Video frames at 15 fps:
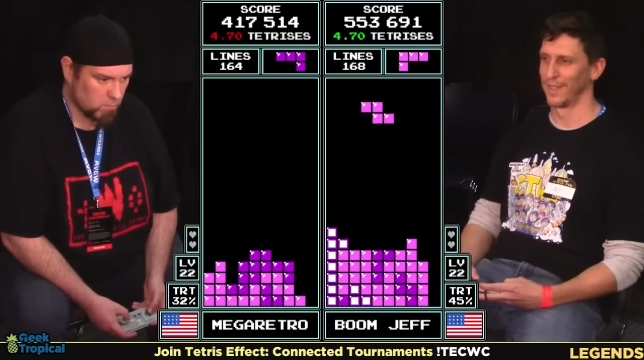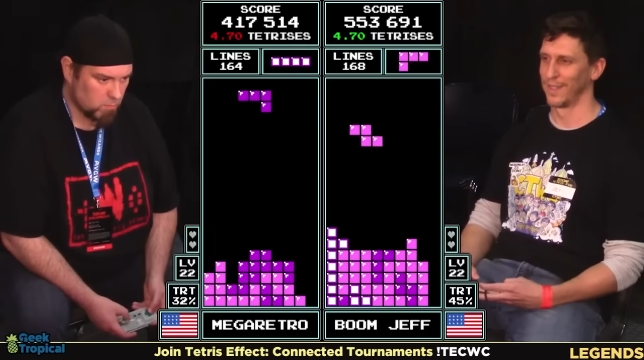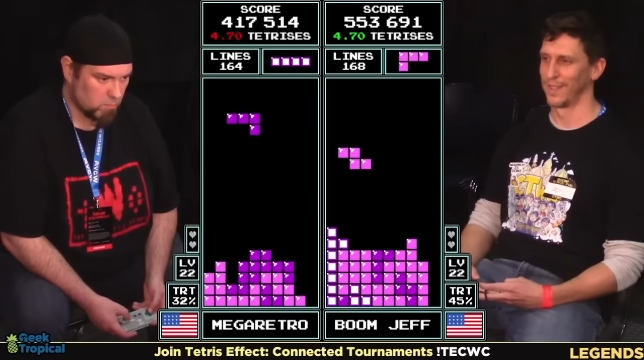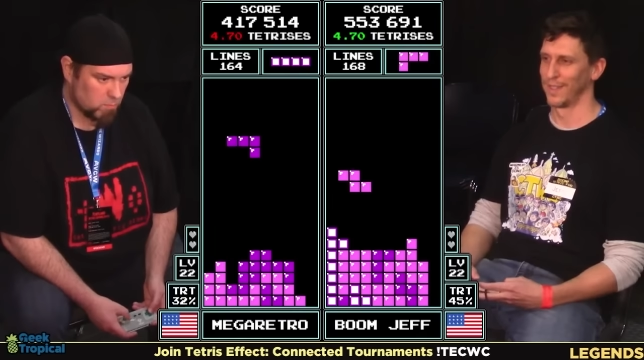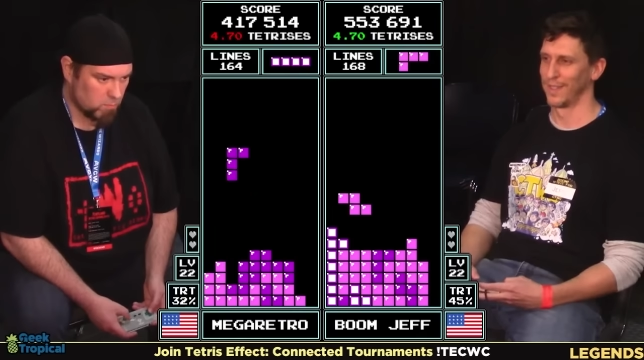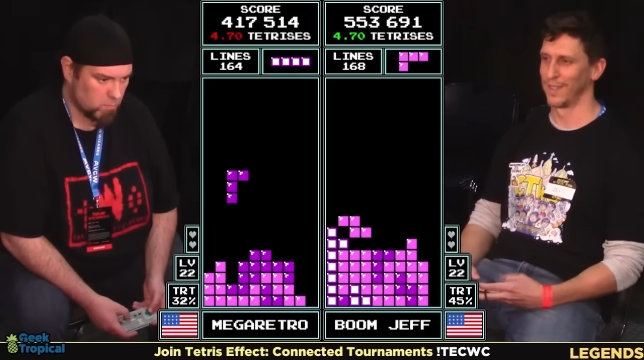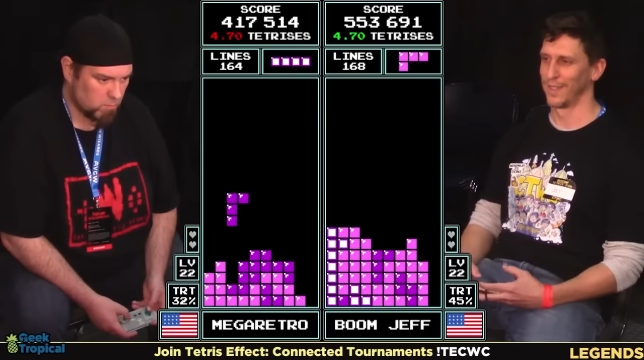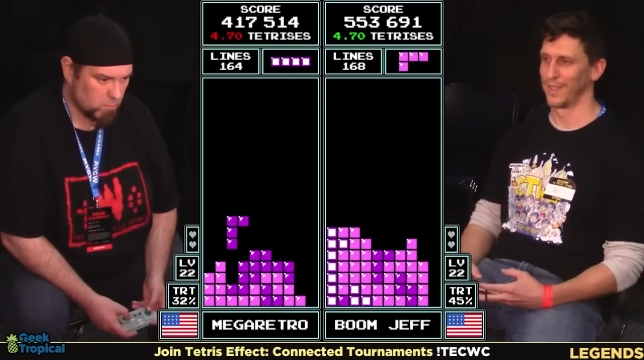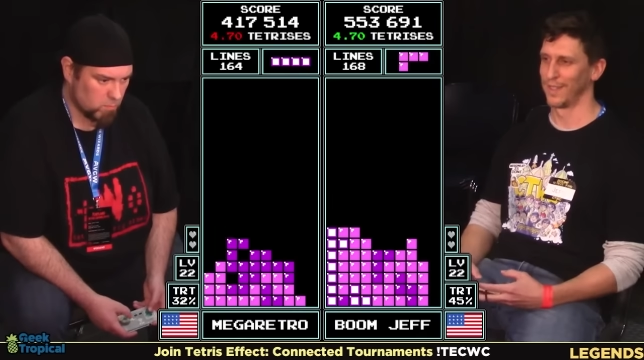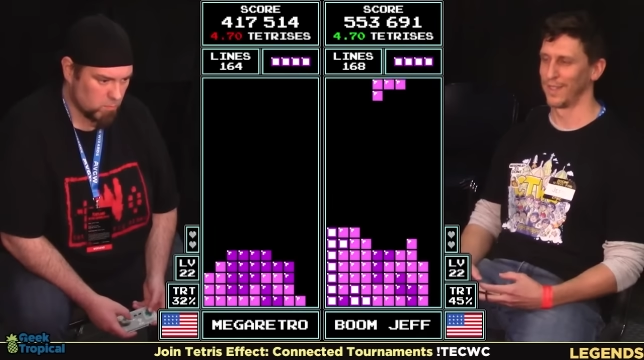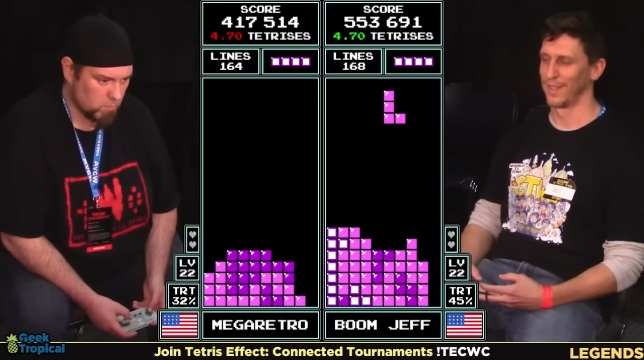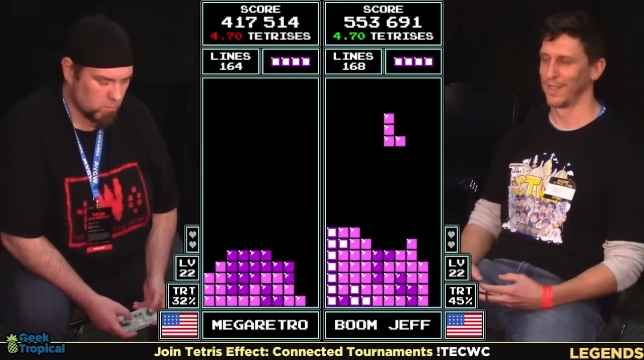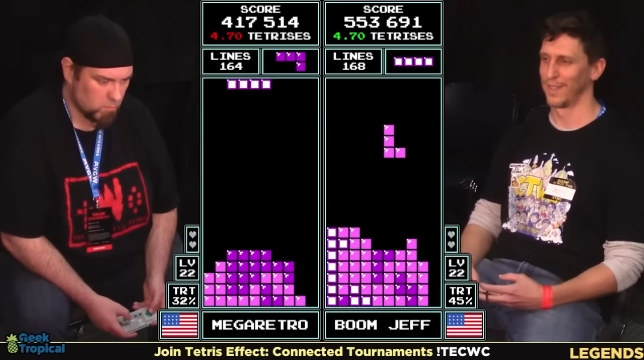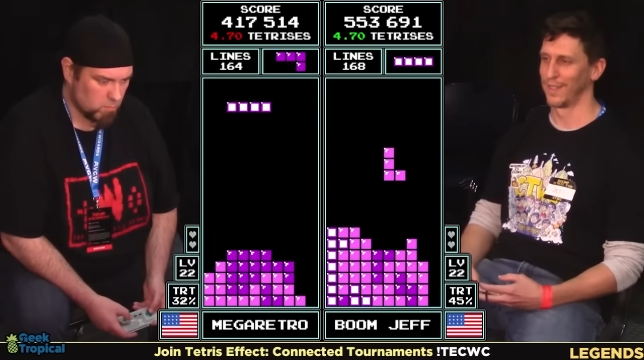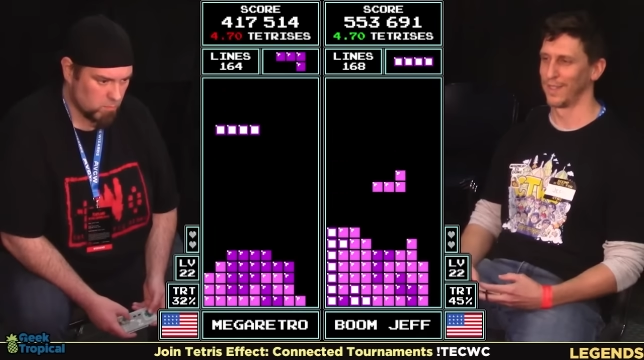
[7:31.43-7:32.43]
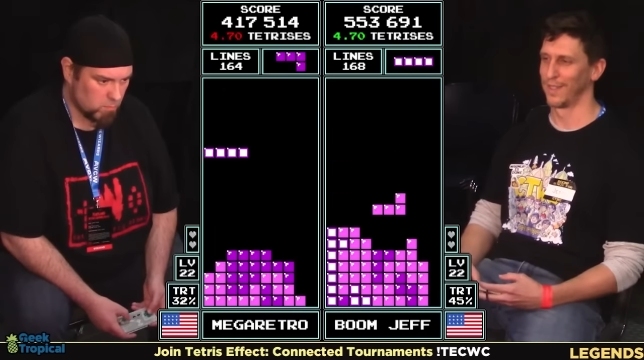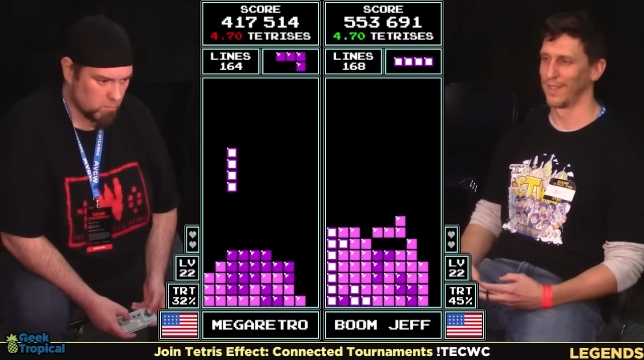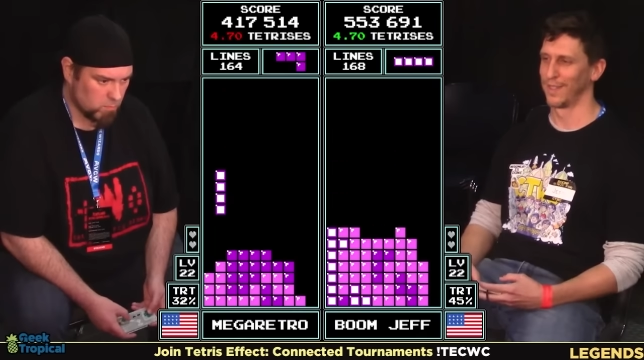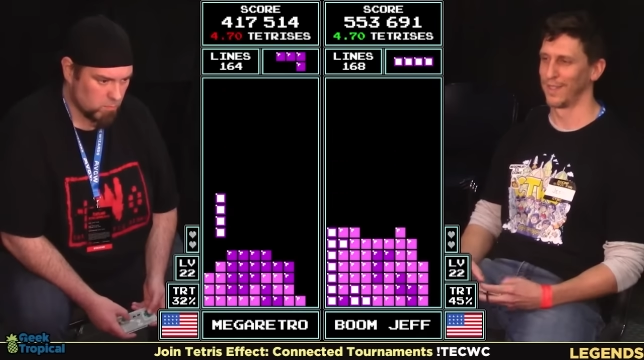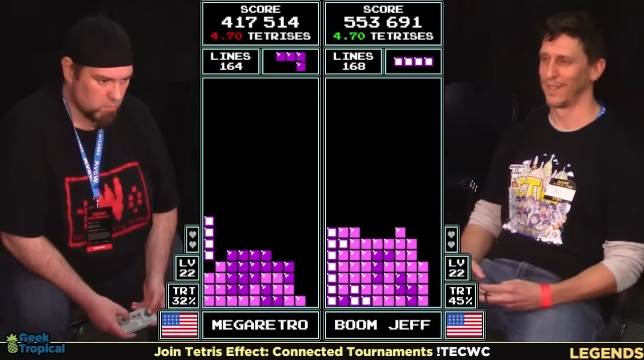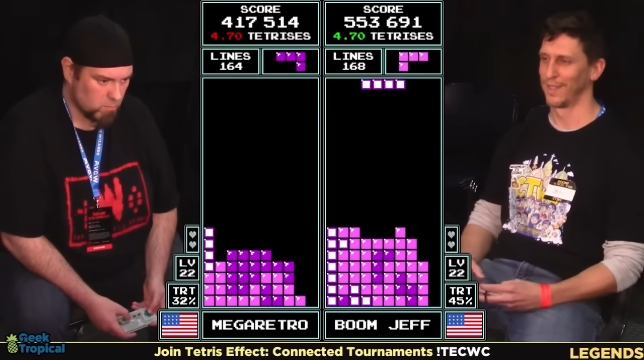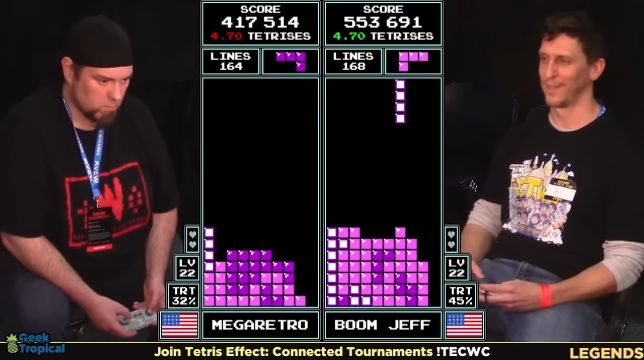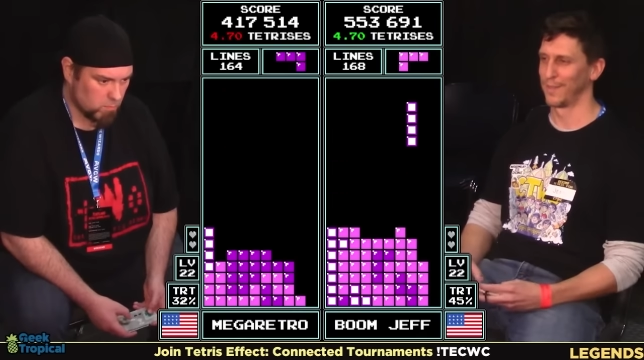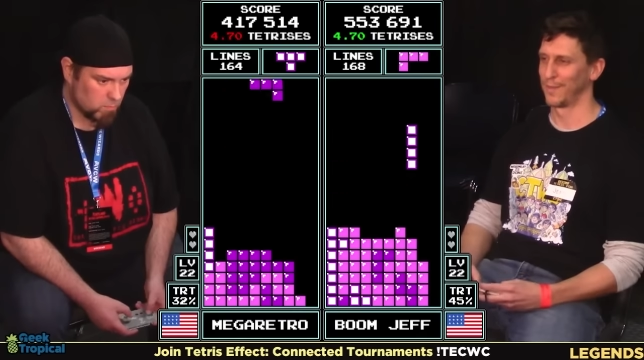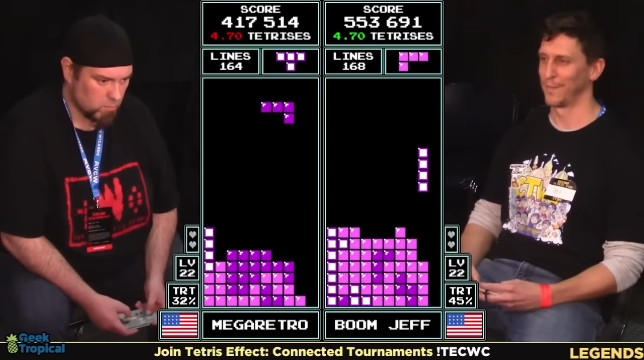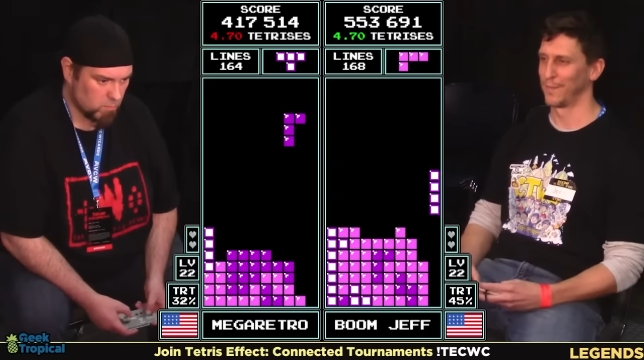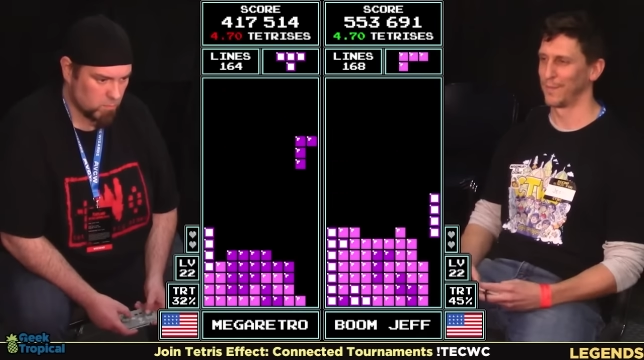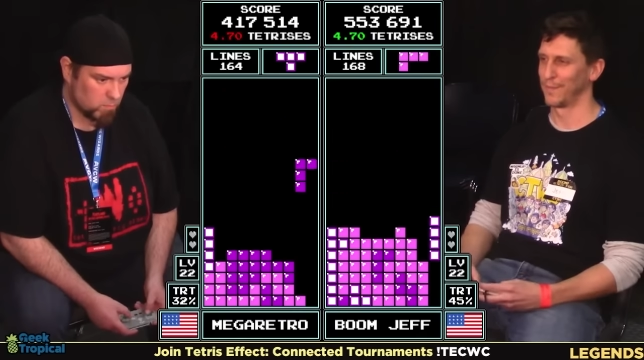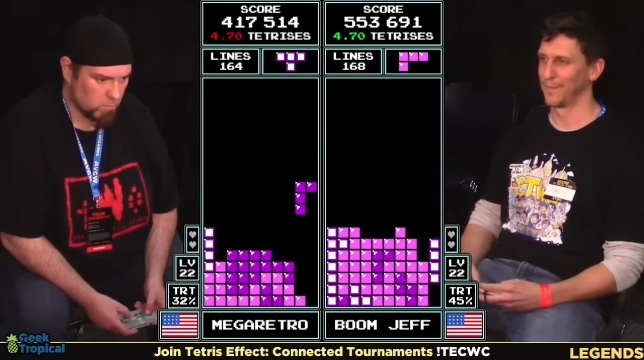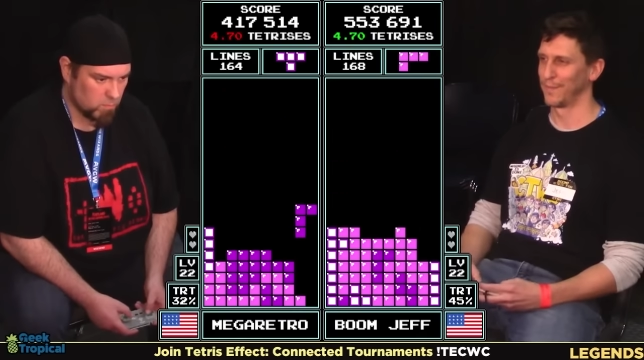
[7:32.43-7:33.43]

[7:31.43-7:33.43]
Nobody speaks.